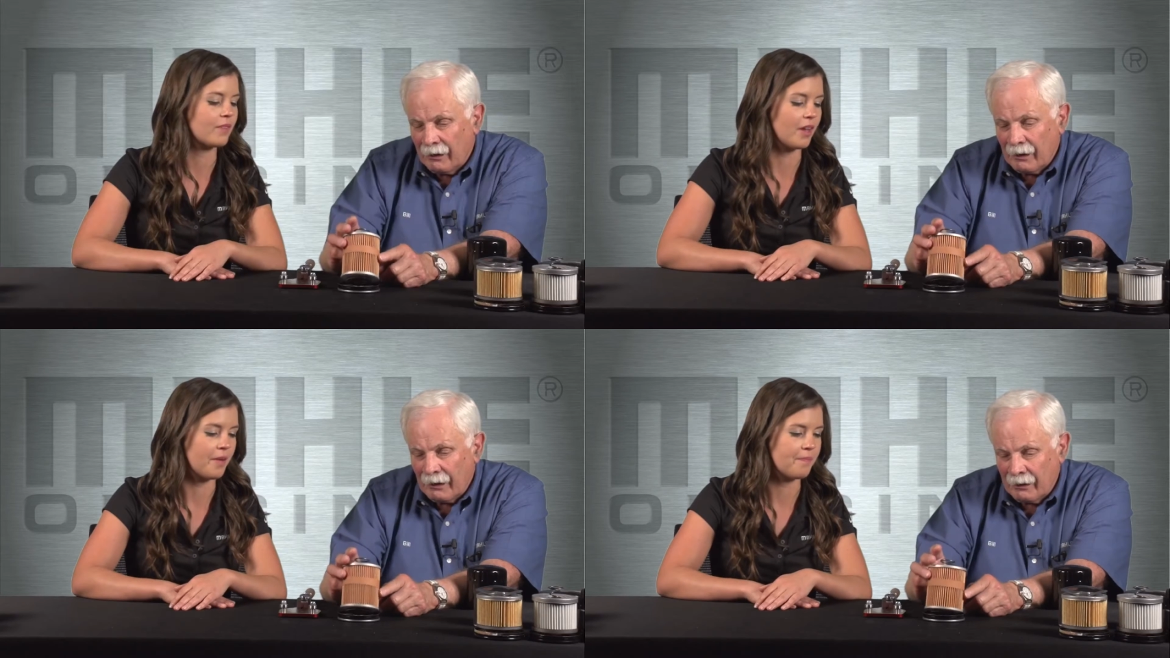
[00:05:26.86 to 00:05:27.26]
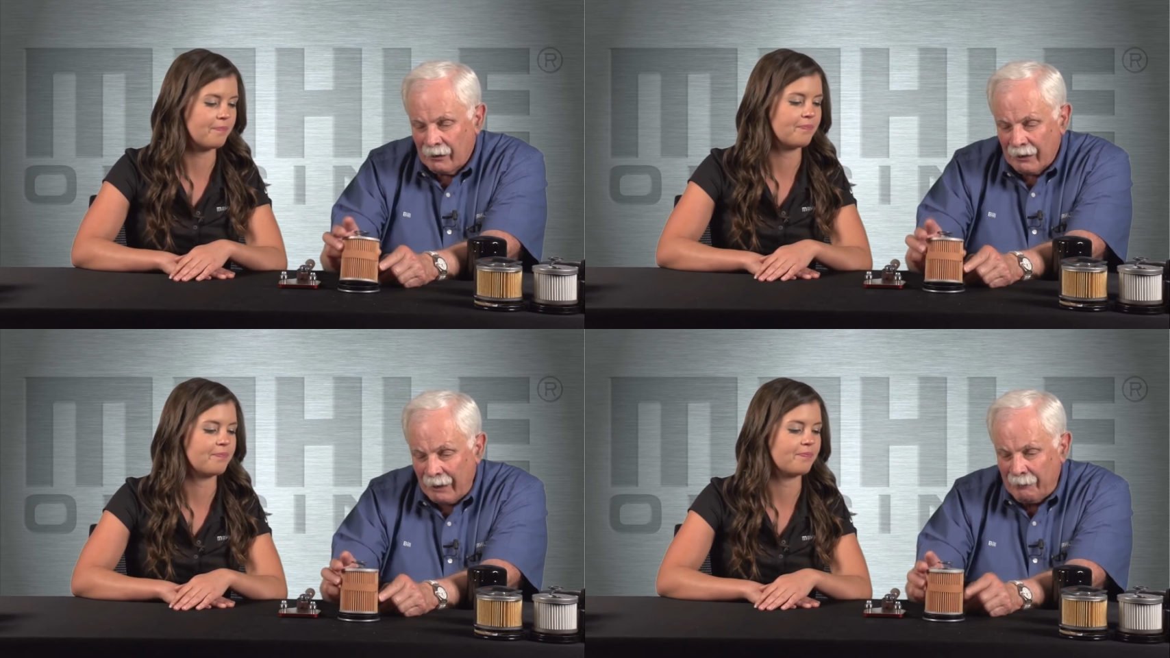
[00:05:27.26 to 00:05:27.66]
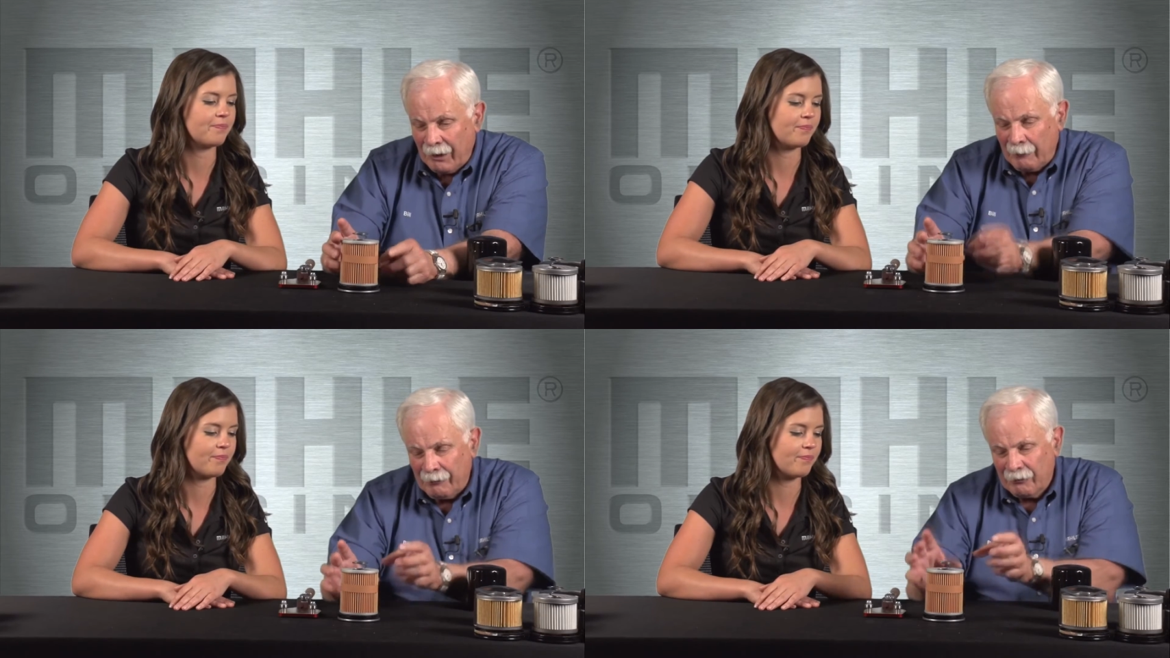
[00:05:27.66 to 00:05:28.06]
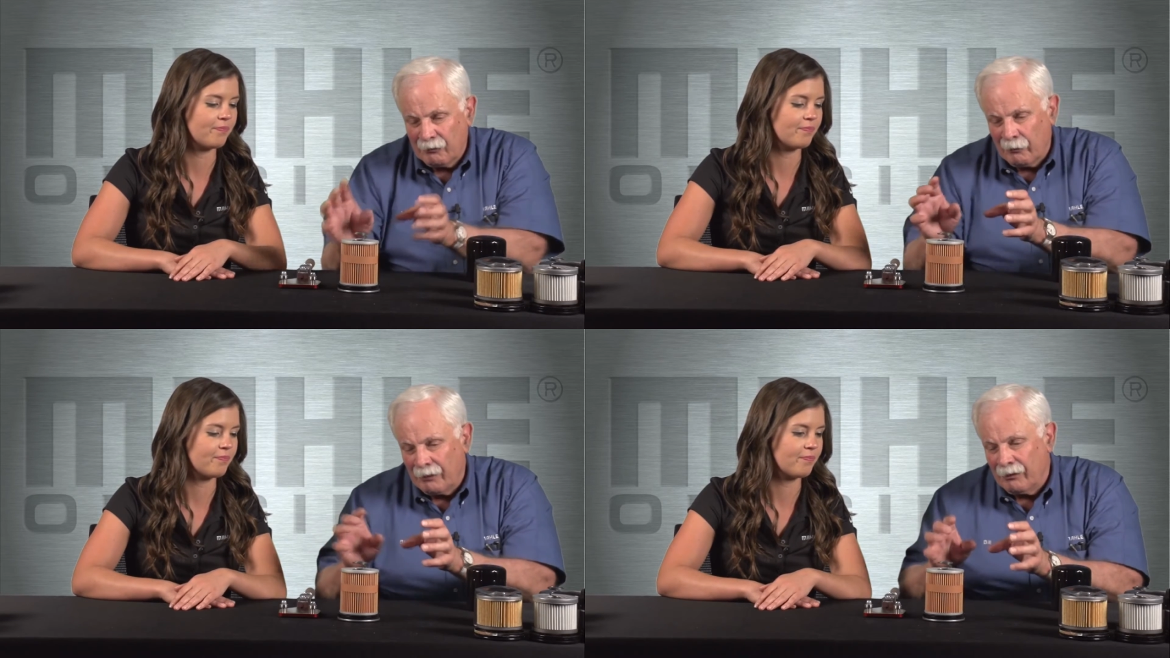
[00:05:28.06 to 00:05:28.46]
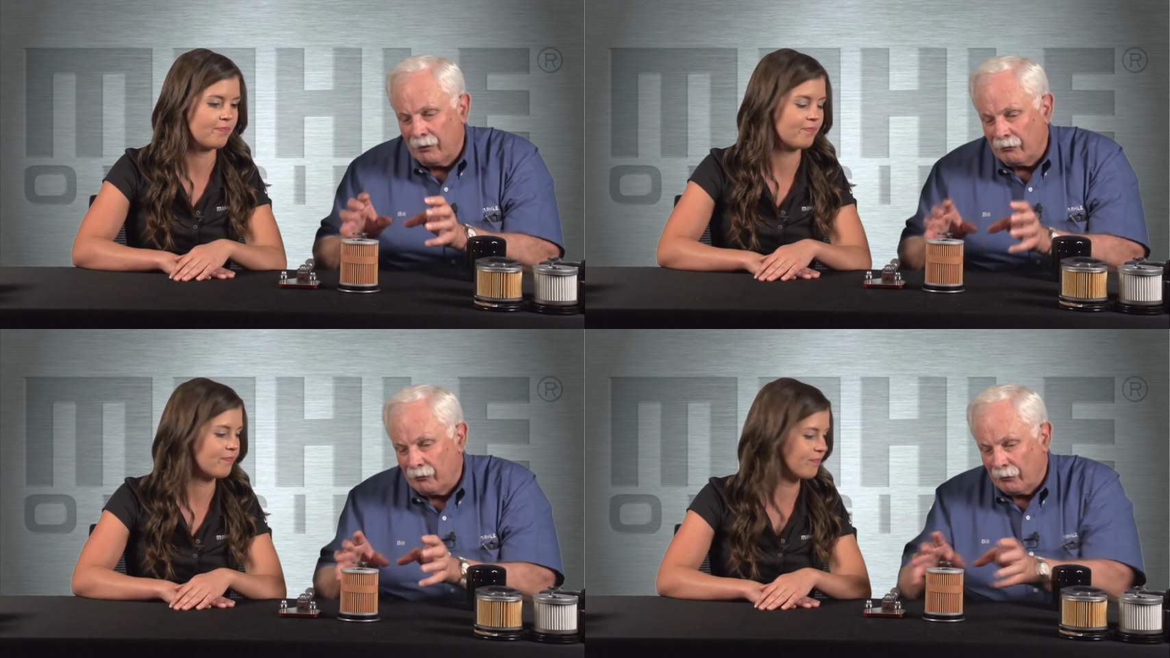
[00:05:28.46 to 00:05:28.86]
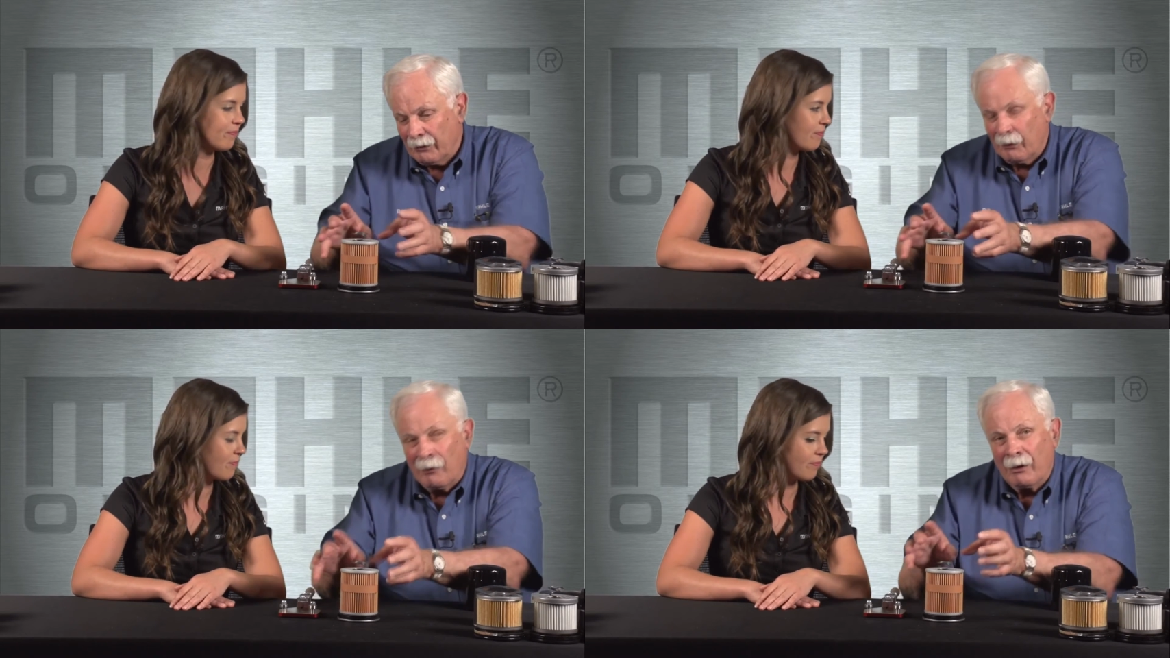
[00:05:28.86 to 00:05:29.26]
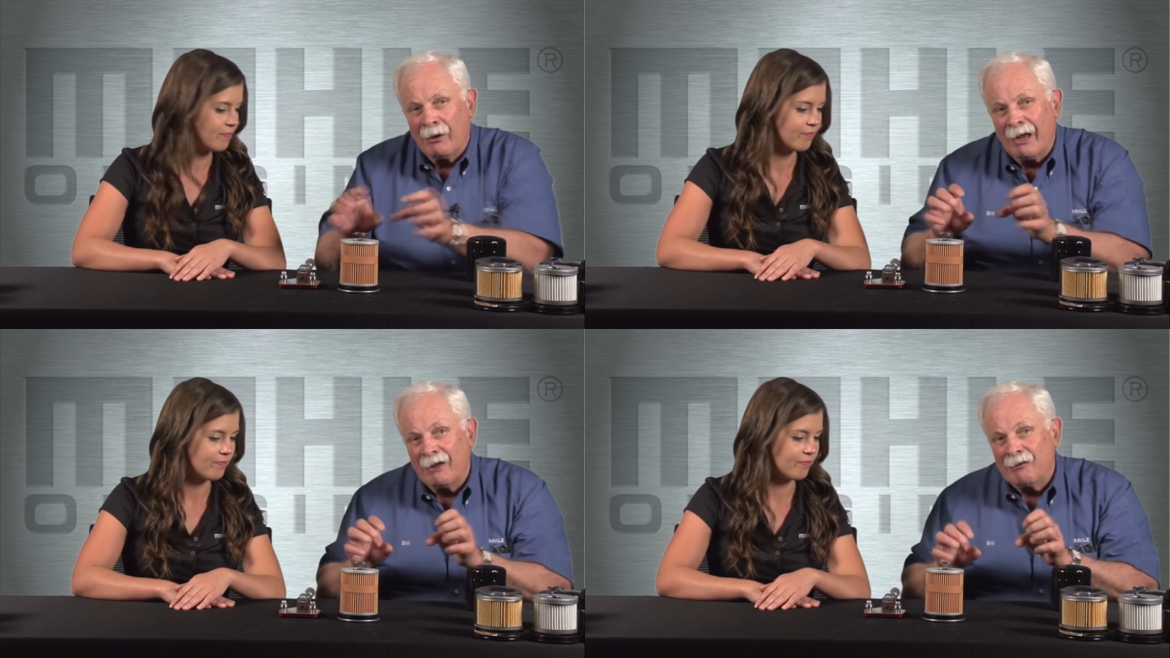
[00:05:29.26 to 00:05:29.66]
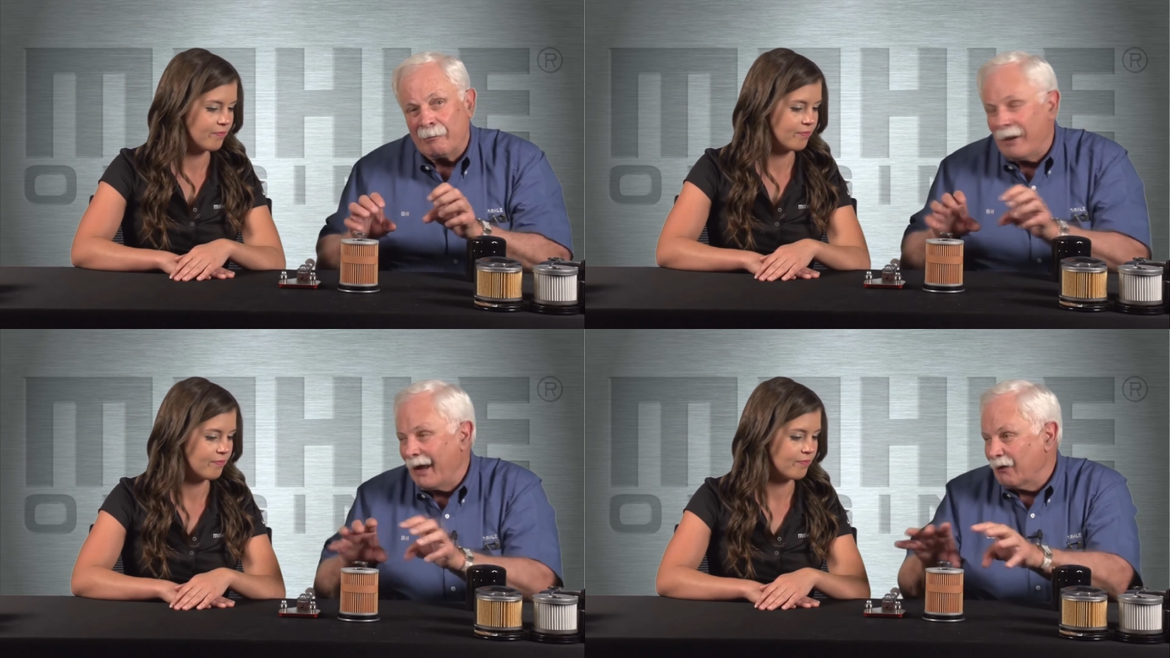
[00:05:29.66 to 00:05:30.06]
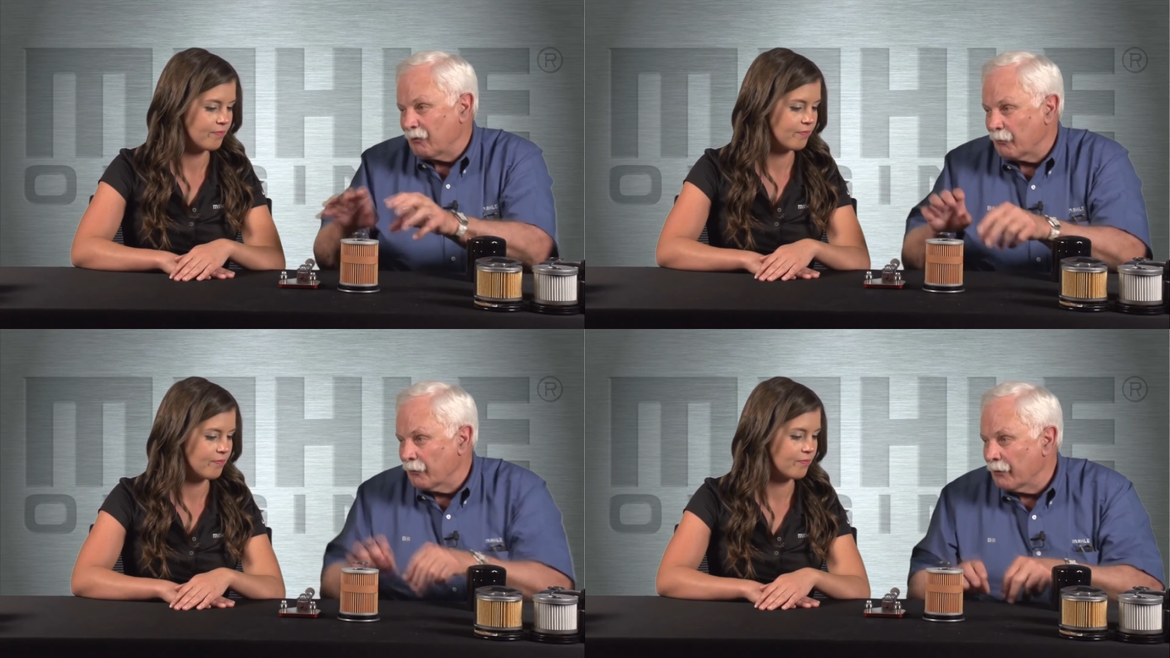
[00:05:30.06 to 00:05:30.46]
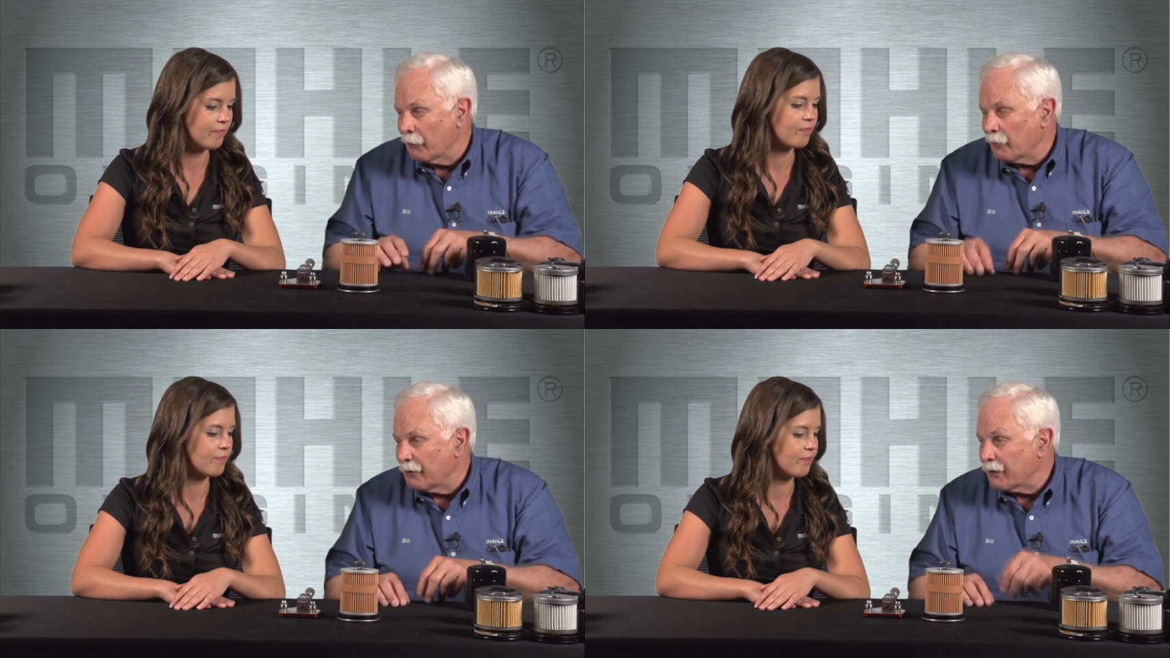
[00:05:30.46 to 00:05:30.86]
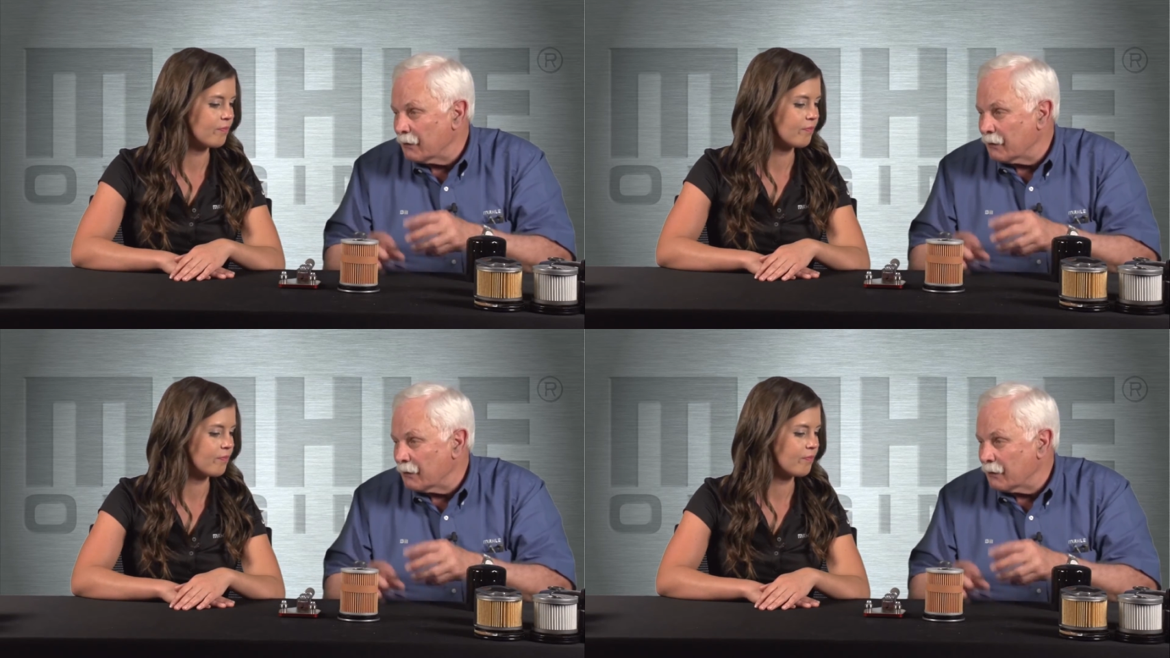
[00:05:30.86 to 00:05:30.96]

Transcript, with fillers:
Speaker 1: And that paper is what the dirty oil has to pass through in order to